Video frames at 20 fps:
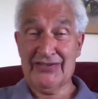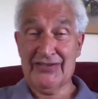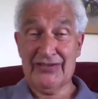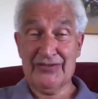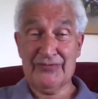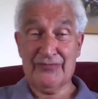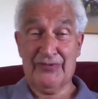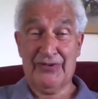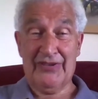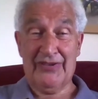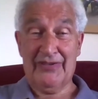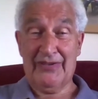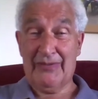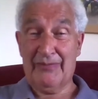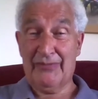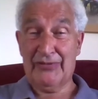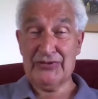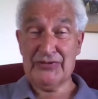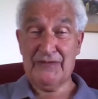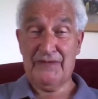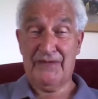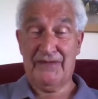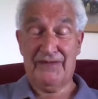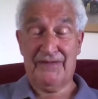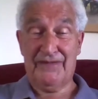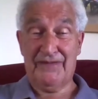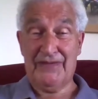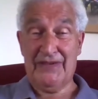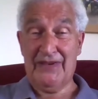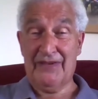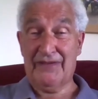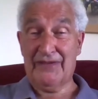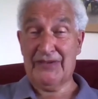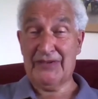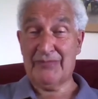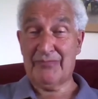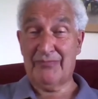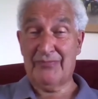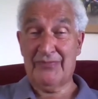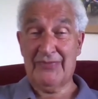It's one of the most
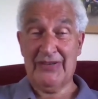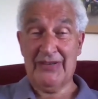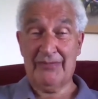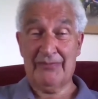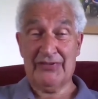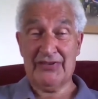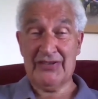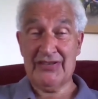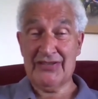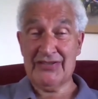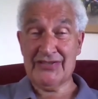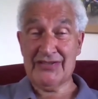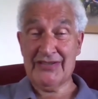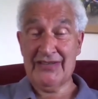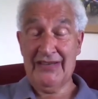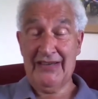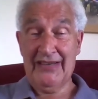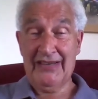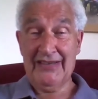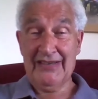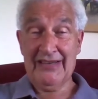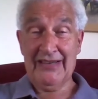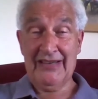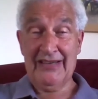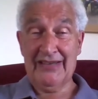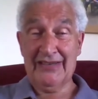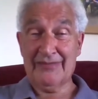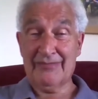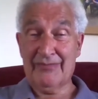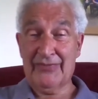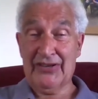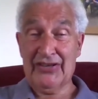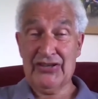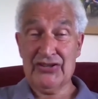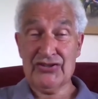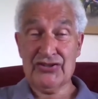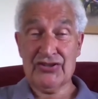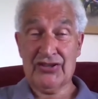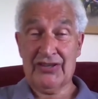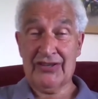vivid memories in my
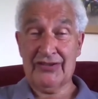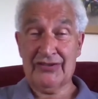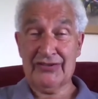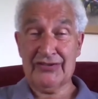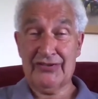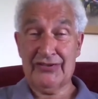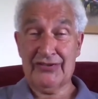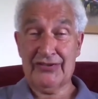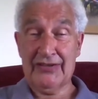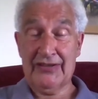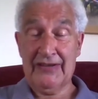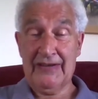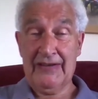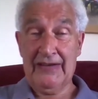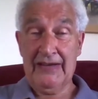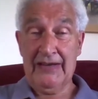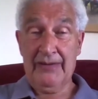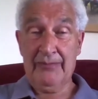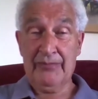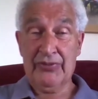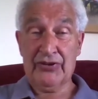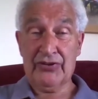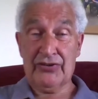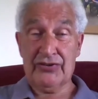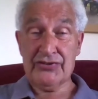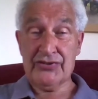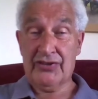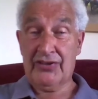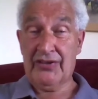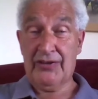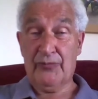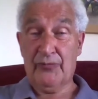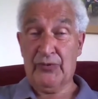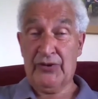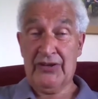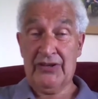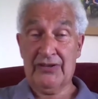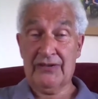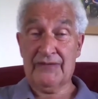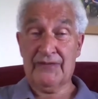childhood, because I
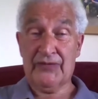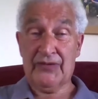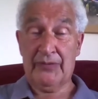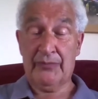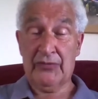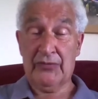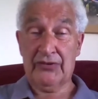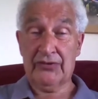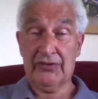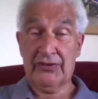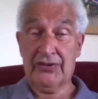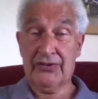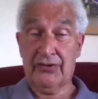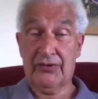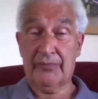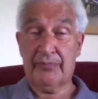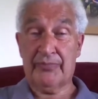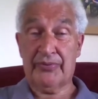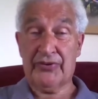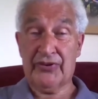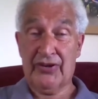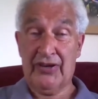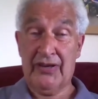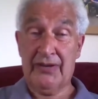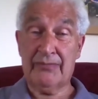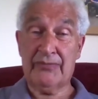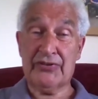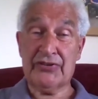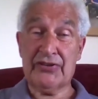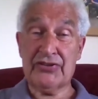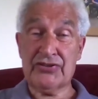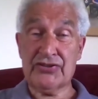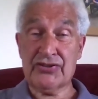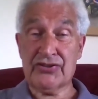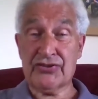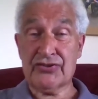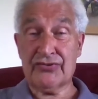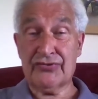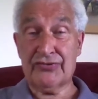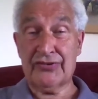went from the little primary
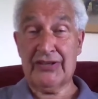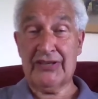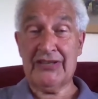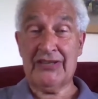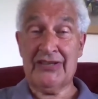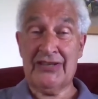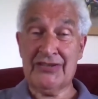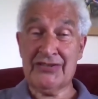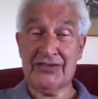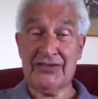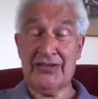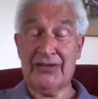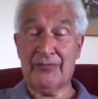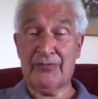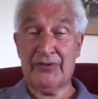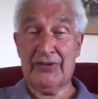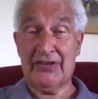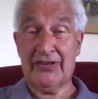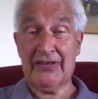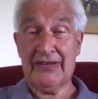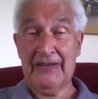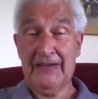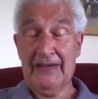school at Easy, where